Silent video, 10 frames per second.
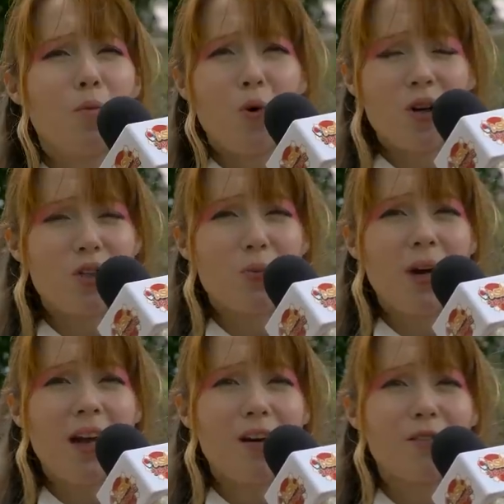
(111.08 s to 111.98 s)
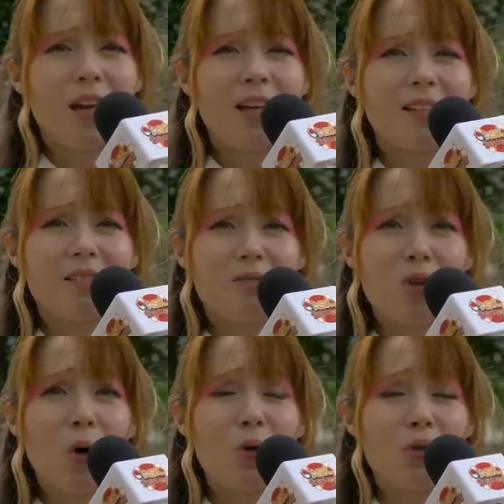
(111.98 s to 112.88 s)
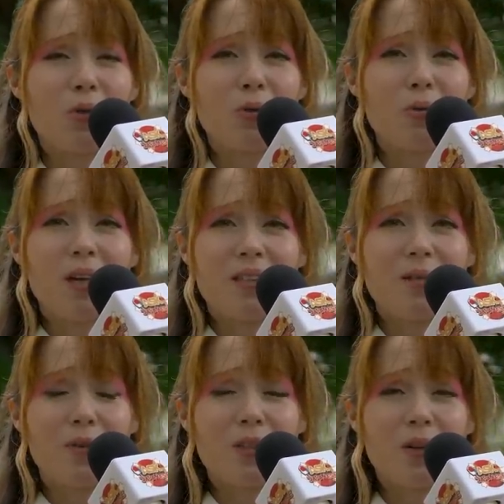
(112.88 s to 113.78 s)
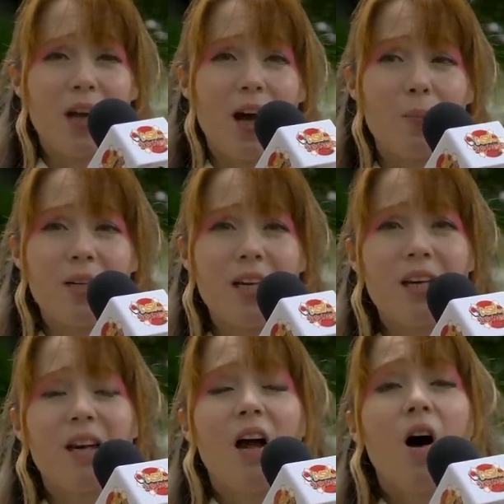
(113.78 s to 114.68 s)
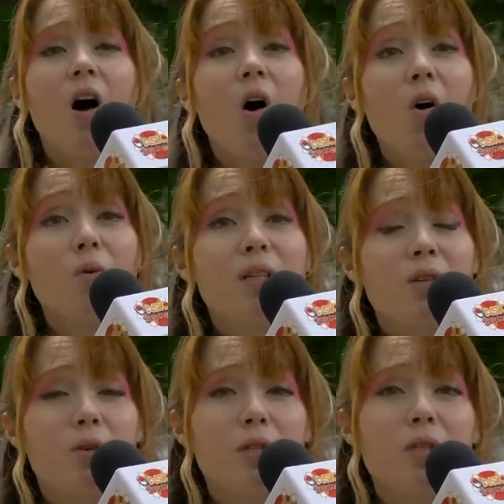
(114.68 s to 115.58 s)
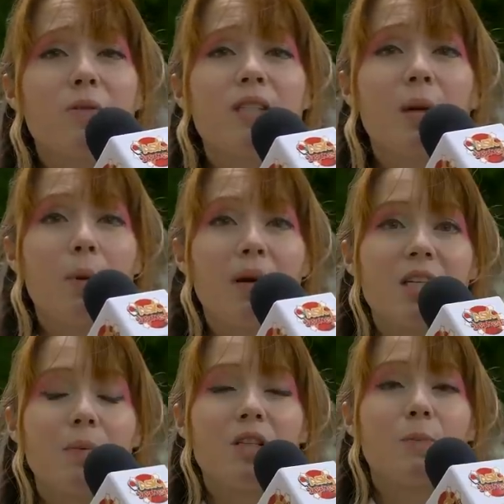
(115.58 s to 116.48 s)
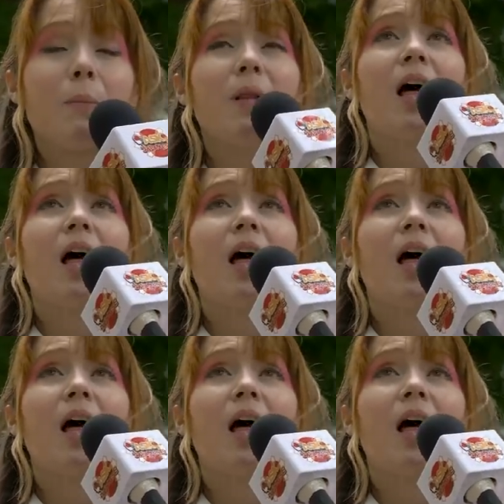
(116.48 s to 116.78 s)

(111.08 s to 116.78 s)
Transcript: worst way of getting told to that something's not happening. Always, always, always keep in mind, Japanese people